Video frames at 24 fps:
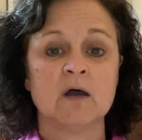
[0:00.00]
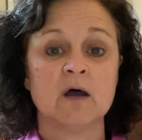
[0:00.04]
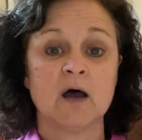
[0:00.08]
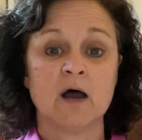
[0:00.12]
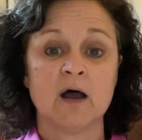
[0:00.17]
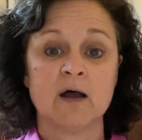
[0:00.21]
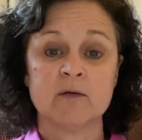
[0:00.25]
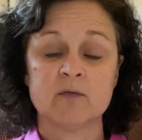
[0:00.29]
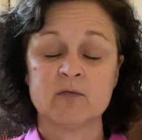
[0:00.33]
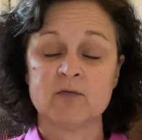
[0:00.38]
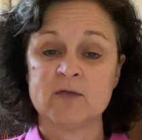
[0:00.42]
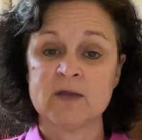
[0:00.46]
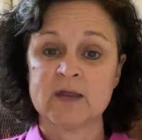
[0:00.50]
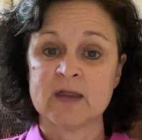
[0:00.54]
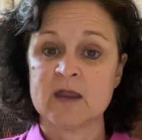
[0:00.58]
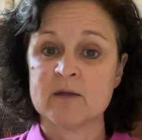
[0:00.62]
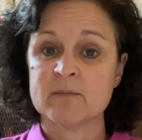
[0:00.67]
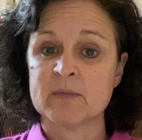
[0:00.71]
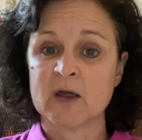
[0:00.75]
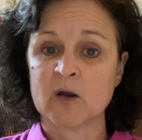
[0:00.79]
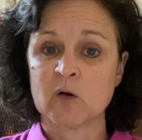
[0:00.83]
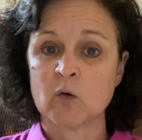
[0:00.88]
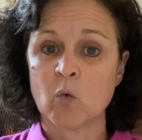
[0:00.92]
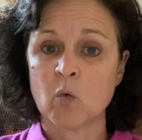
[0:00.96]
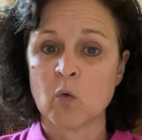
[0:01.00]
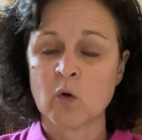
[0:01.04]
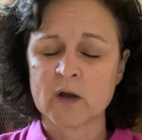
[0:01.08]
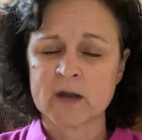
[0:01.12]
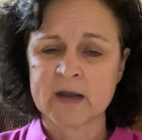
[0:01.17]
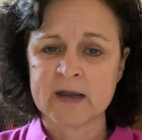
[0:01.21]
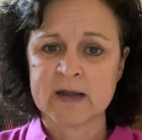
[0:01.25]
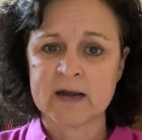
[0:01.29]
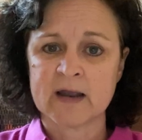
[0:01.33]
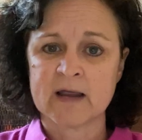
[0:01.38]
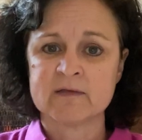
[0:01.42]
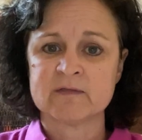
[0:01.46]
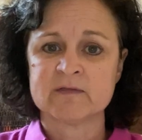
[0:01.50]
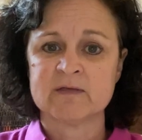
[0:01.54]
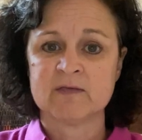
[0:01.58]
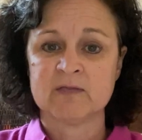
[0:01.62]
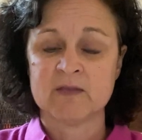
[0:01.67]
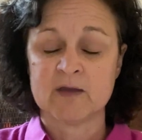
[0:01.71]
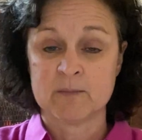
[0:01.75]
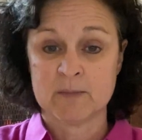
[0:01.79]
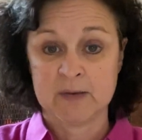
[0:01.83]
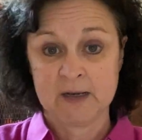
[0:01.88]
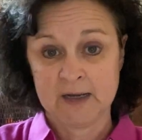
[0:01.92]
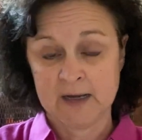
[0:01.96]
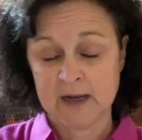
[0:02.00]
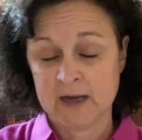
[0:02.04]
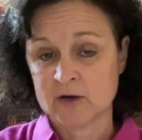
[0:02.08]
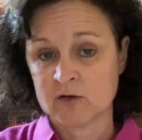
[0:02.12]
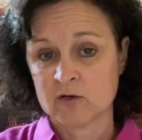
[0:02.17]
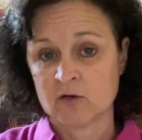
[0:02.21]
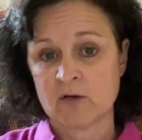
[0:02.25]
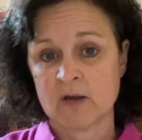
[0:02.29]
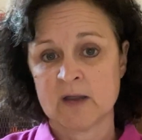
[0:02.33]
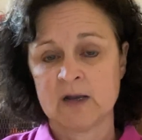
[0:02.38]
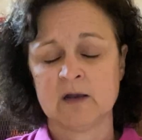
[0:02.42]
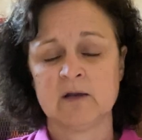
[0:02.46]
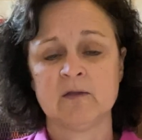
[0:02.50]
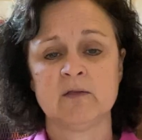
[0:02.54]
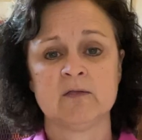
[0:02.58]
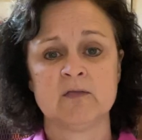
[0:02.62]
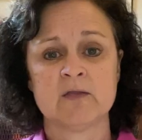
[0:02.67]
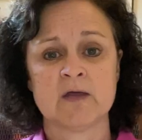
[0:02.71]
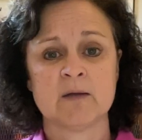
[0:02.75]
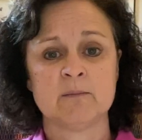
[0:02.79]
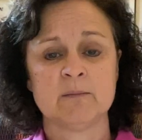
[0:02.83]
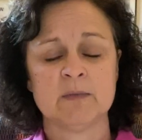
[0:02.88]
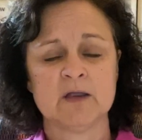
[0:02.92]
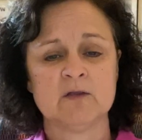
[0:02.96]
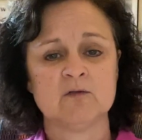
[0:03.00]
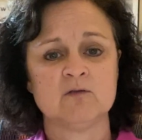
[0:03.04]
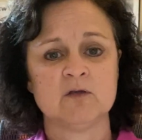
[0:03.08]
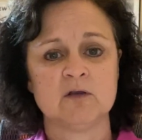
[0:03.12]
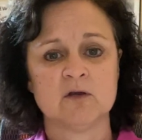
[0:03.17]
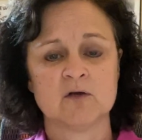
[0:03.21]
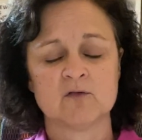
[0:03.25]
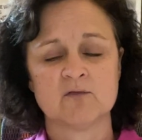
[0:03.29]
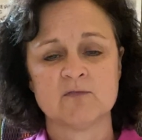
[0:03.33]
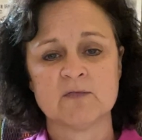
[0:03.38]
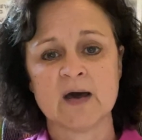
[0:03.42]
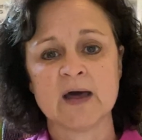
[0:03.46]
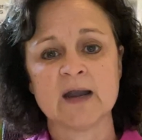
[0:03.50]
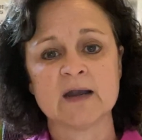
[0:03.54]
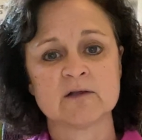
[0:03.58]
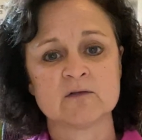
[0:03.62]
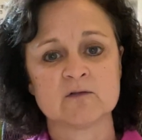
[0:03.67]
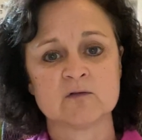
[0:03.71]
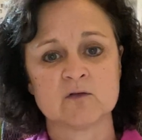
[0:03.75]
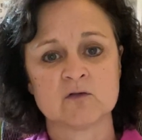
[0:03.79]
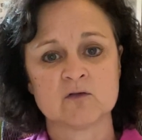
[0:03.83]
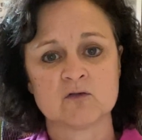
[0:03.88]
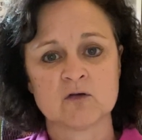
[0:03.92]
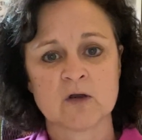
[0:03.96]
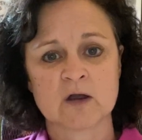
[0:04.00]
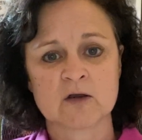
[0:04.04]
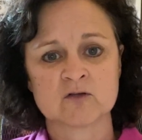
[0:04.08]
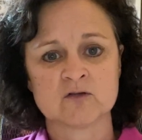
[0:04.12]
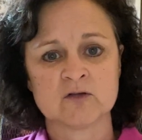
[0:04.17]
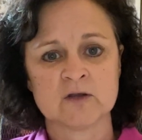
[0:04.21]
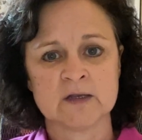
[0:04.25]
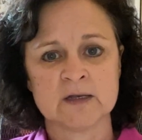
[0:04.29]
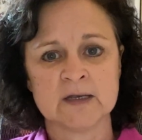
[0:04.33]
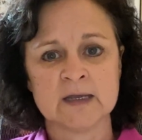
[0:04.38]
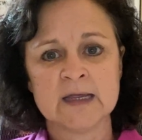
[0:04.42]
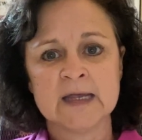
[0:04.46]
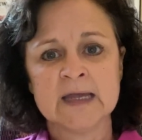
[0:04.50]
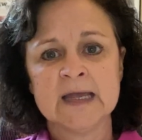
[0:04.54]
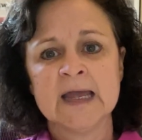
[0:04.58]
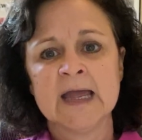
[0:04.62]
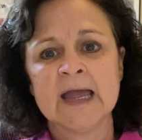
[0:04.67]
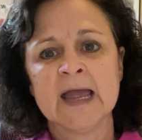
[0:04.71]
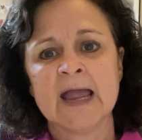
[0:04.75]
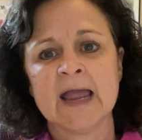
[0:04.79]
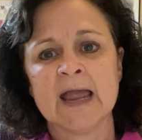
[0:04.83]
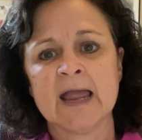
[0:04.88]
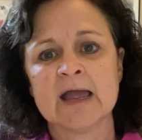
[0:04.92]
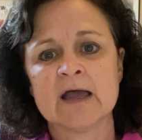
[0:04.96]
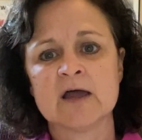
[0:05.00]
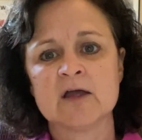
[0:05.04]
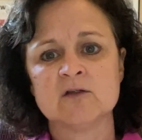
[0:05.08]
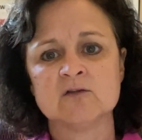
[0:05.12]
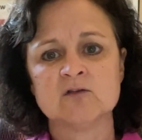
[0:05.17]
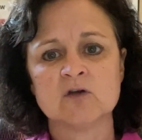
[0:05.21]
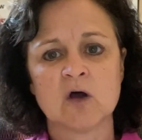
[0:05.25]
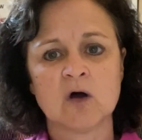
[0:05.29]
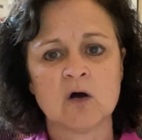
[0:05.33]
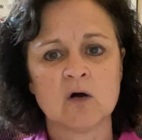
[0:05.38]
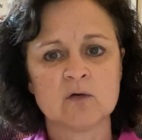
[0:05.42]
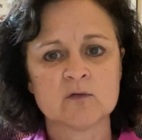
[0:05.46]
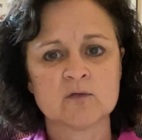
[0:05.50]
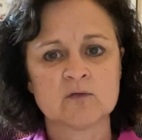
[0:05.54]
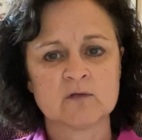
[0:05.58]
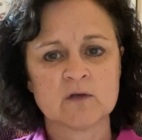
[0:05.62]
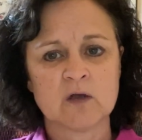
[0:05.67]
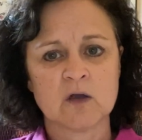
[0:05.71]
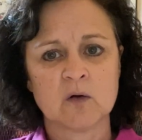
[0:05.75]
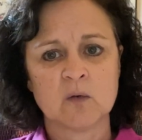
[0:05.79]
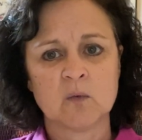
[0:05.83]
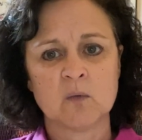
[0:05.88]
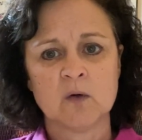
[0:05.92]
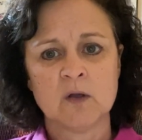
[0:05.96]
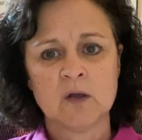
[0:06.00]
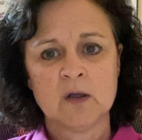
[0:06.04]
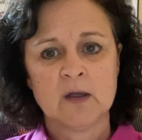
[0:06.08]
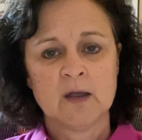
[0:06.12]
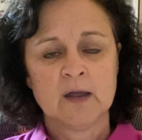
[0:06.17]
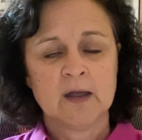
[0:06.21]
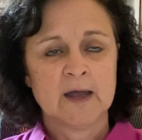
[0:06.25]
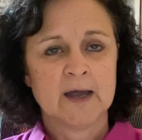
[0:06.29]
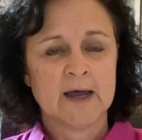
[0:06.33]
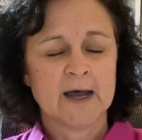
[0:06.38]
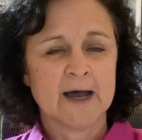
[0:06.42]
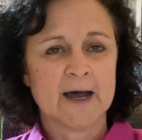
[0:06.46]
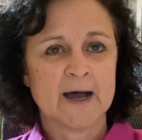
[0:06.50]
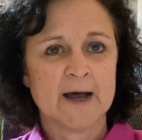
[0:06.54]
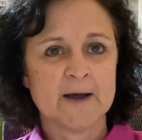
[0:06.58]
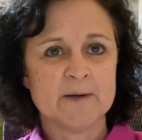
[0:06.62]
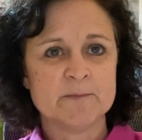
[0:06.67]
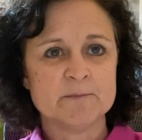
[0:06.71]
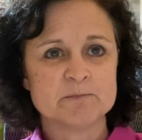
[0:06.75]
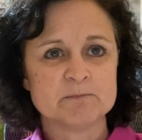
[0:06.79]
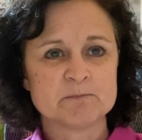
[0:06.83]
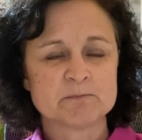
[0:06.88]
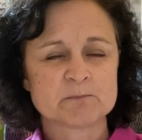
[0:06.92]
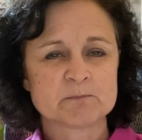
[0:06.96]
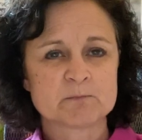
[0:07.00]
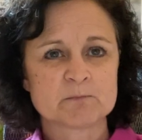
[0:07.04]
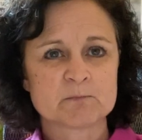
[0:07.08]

uh, thinking about organizing them and integrating them into your phonics instruction, and also um,